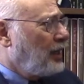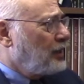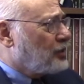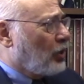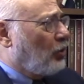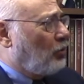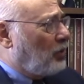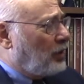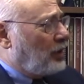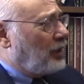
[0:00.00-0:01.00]

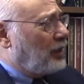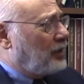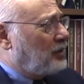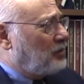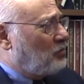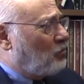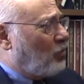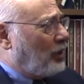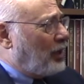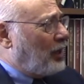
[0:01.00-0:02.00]
So uh,
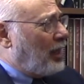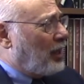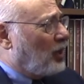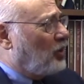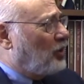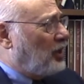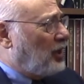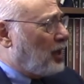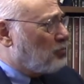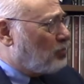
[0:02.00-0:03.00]
what had held
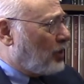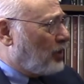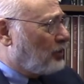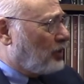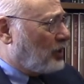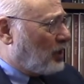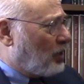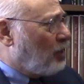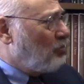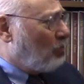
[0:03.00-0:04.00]
the empire, to,
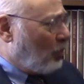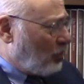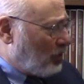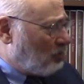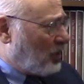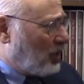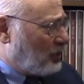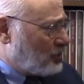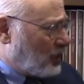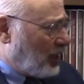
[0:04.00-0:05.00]
um, both
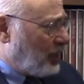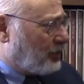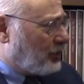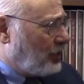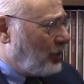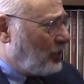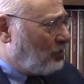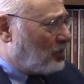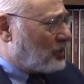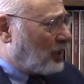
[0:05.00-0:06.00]
empires together,
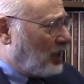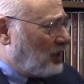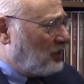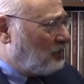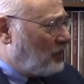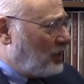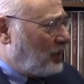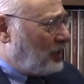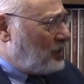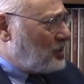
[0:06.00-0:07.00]
was a kind of
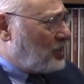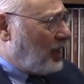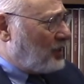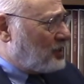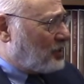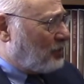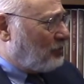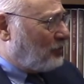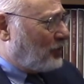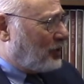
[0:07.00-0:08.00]
sense
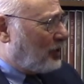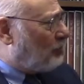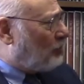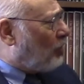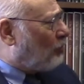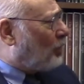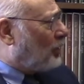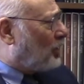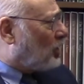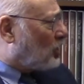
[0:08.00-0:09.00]
of, uh, of, of
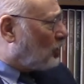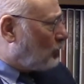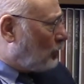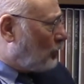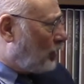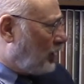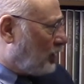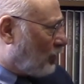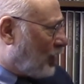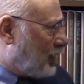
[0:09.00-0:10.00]
political community
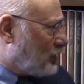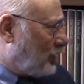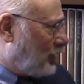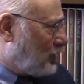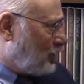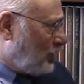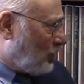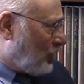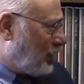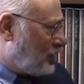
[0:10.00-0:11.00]
that gradually
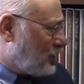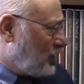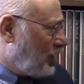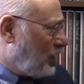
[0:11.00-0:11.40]
disintegrates